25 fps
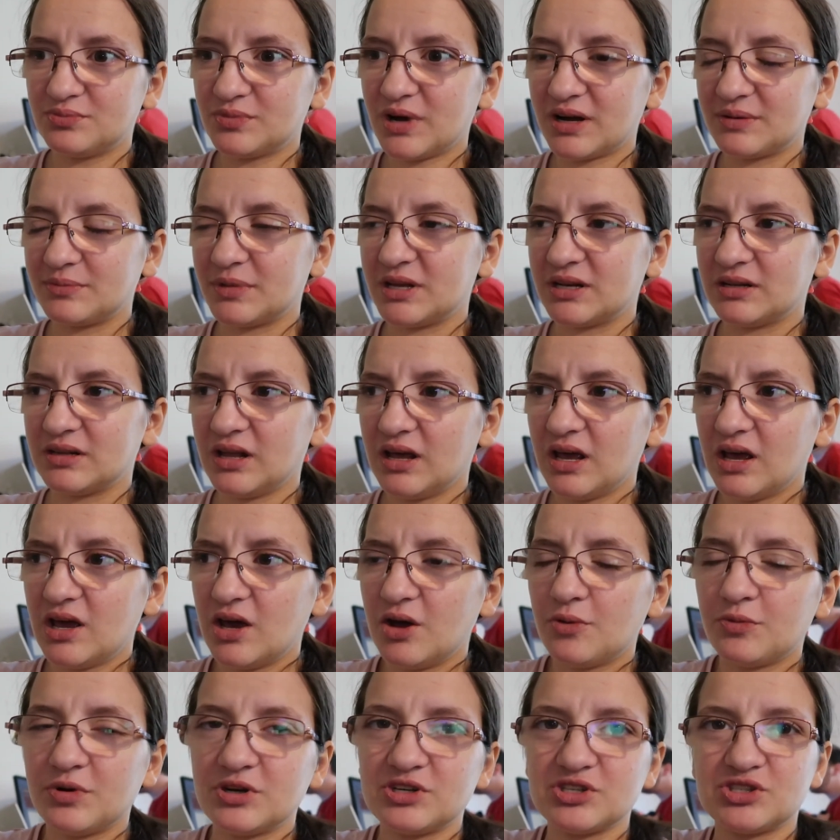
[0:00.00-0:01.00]
I mean,
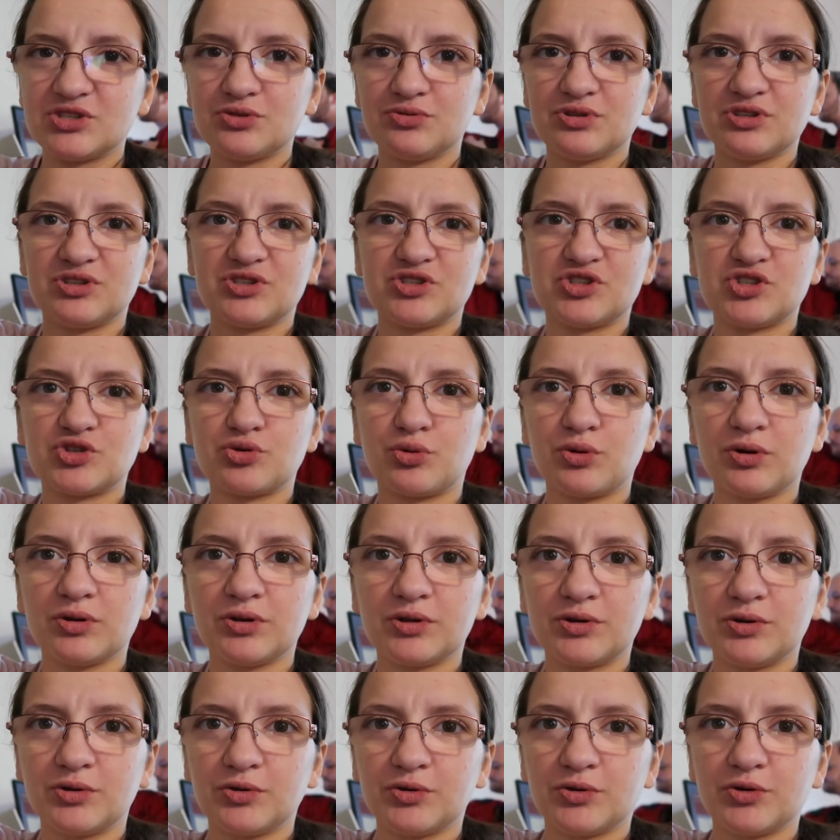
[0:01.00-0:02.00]
we just do this short
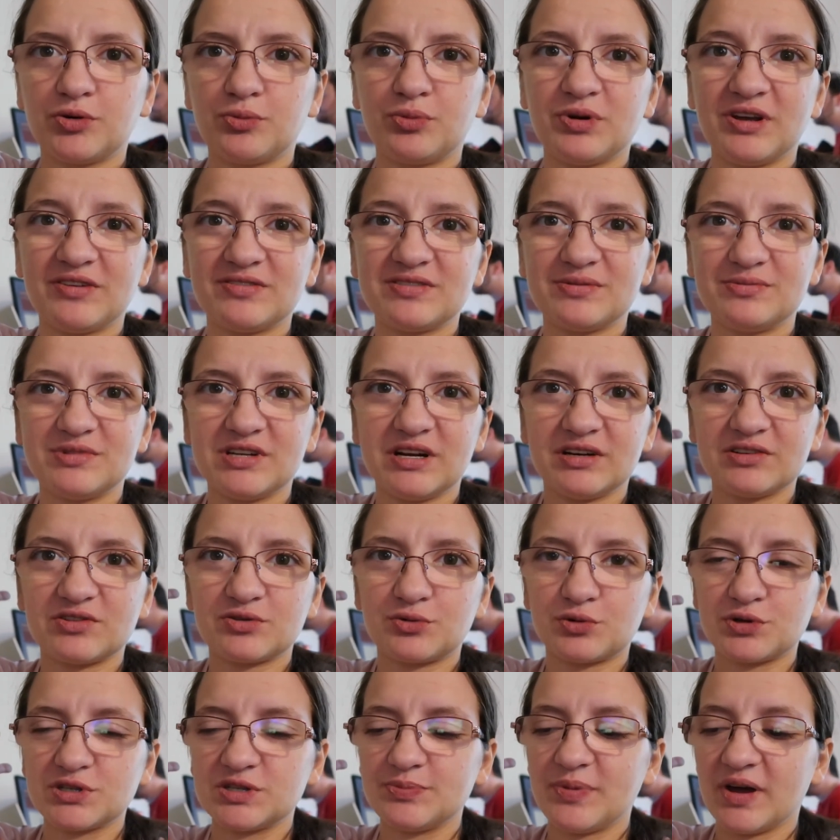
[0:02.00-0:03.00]
little loop. We have some tennis
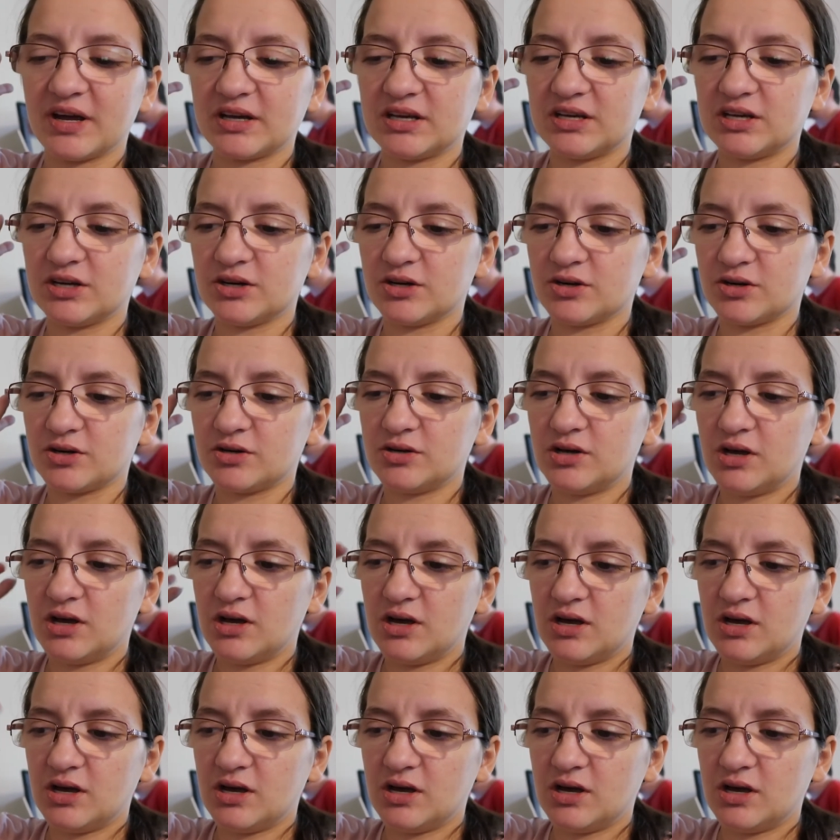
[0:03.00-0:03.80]
courts back here.